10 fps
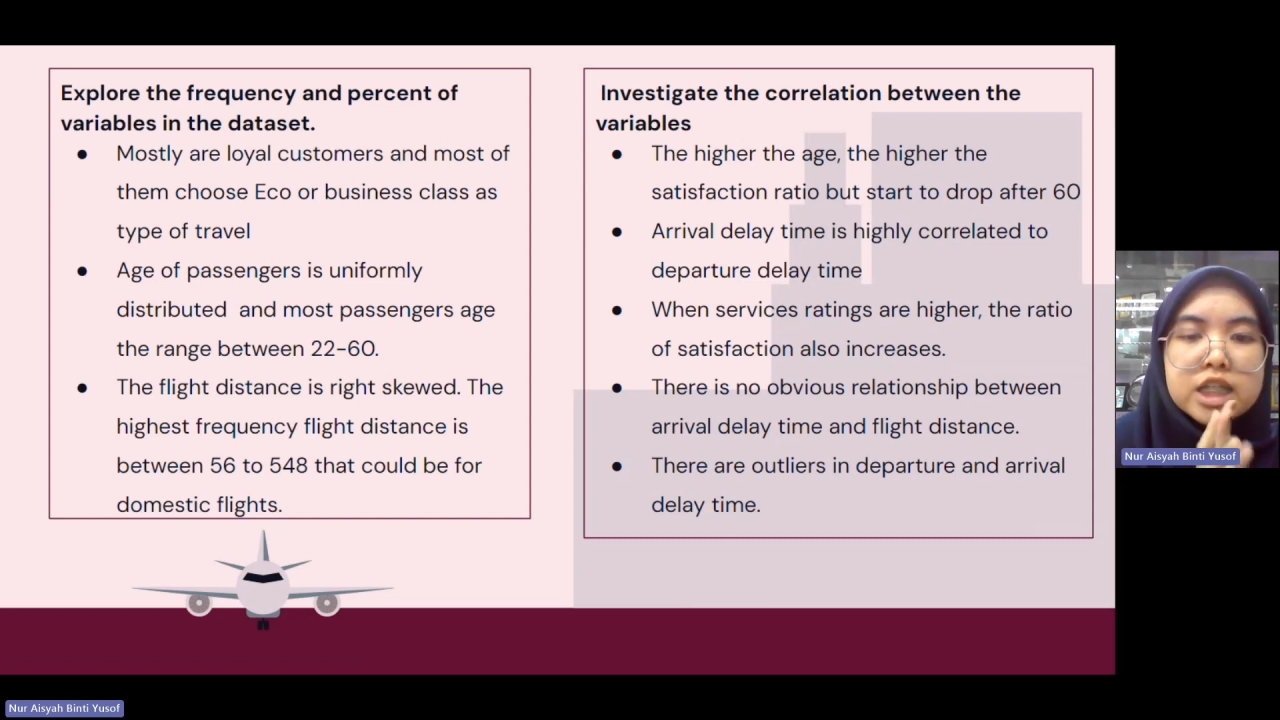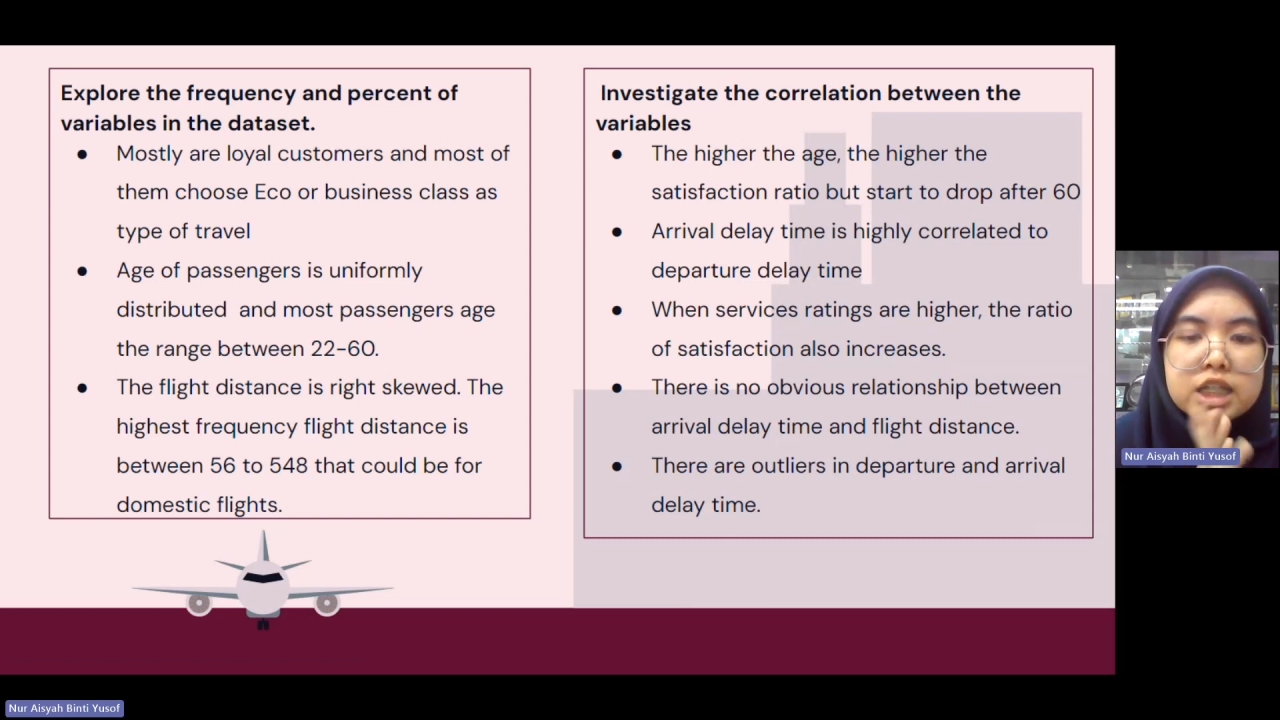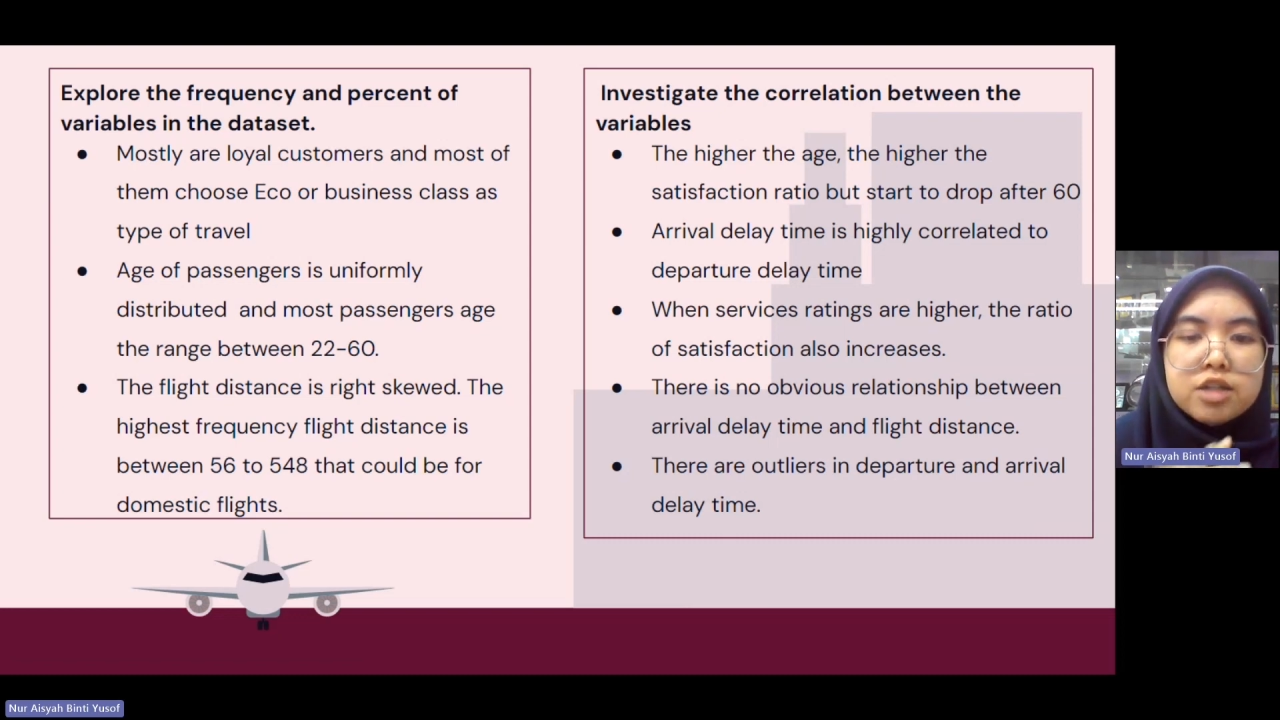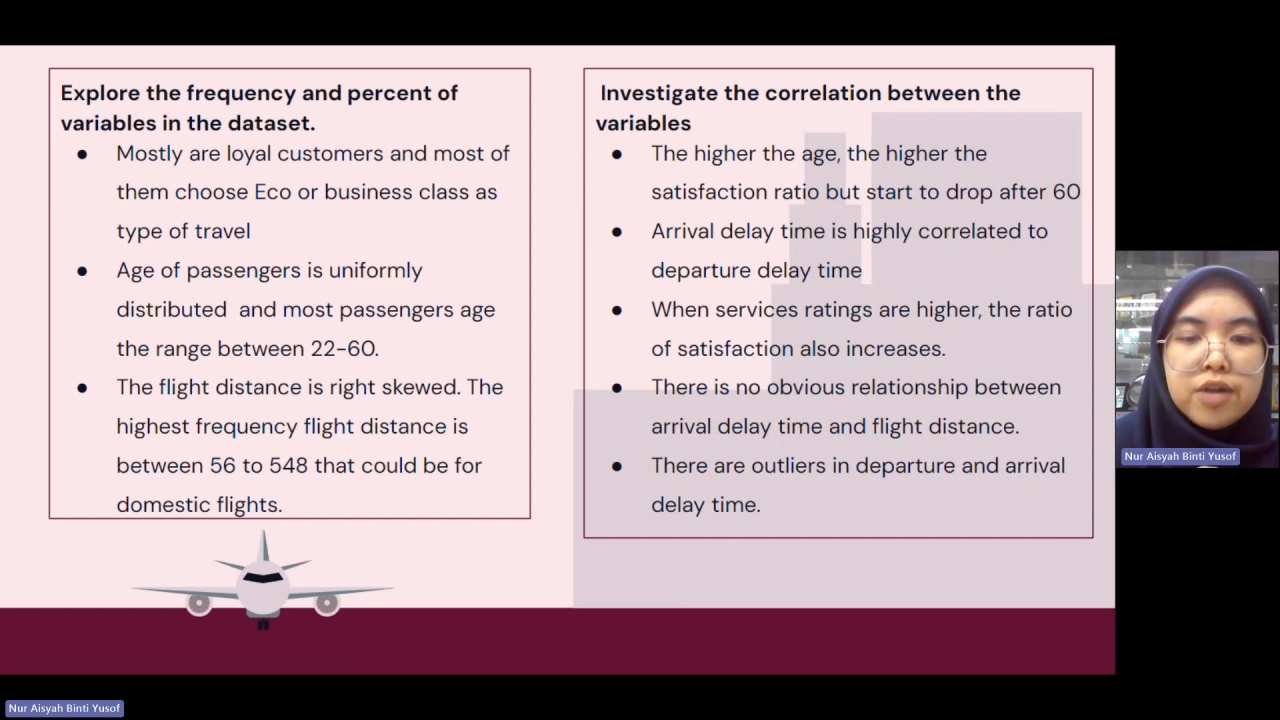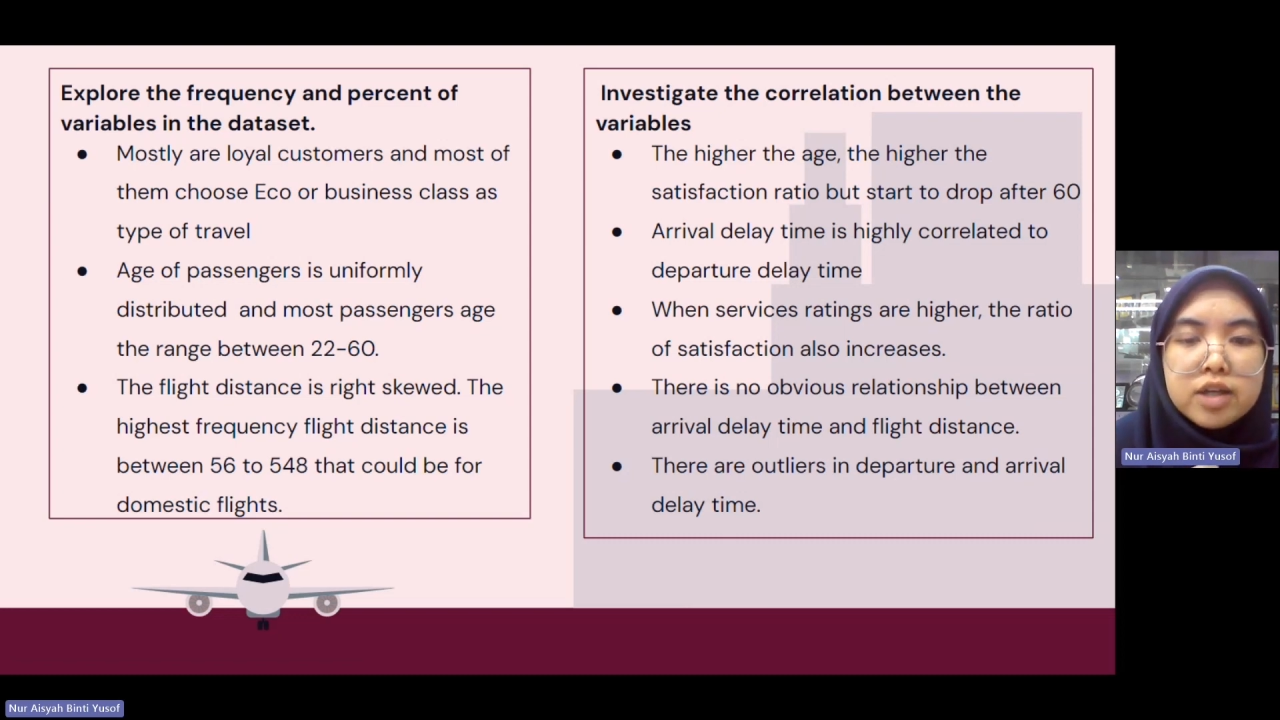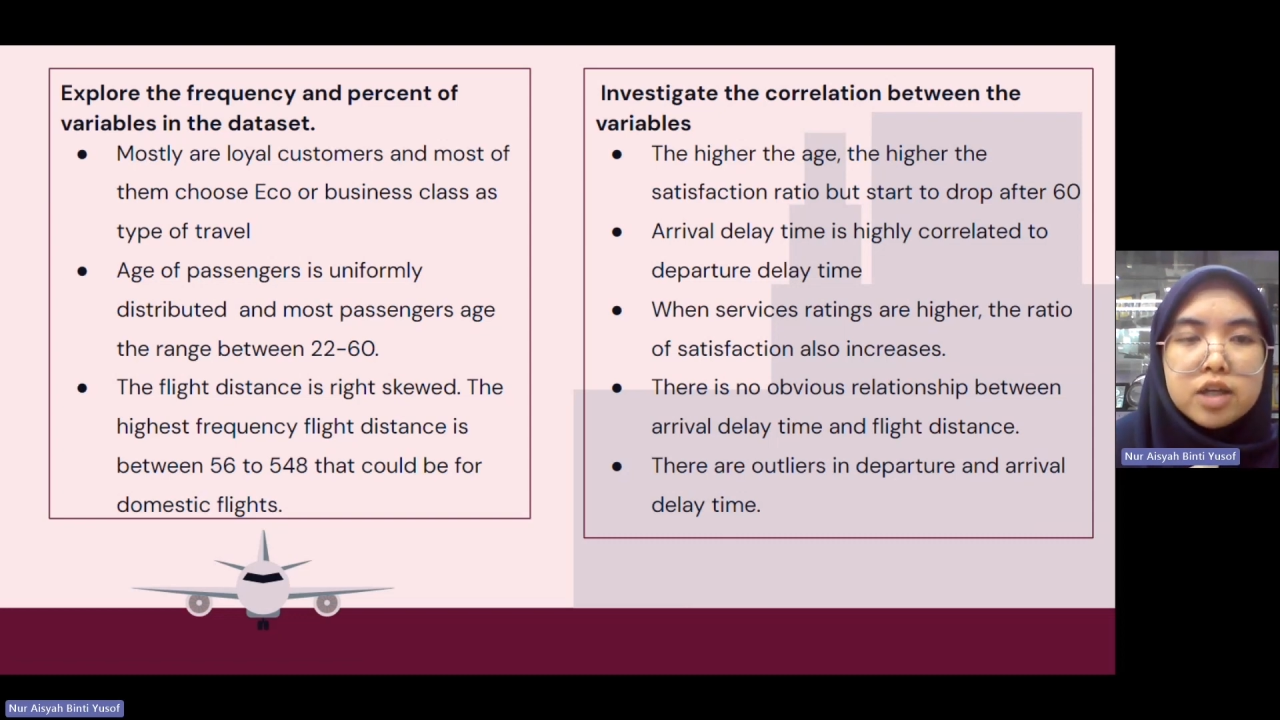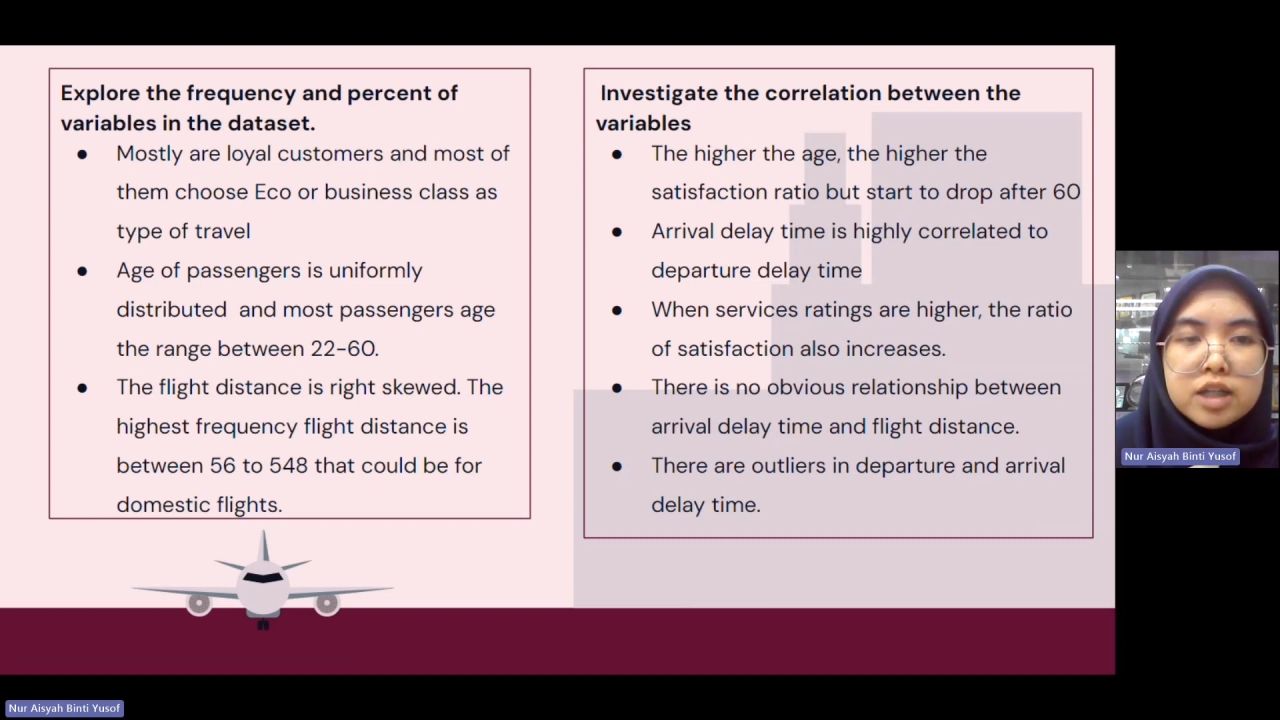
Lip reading: is the flight